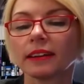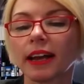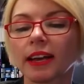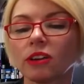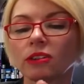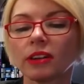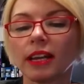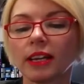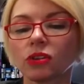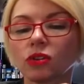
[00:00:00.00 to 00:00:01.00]
And you
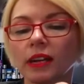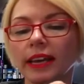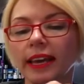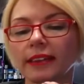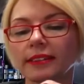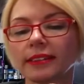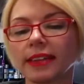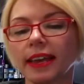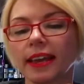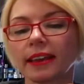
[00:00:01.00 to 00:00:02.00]
literally can
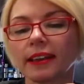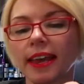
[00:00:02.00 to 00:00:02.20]
see it.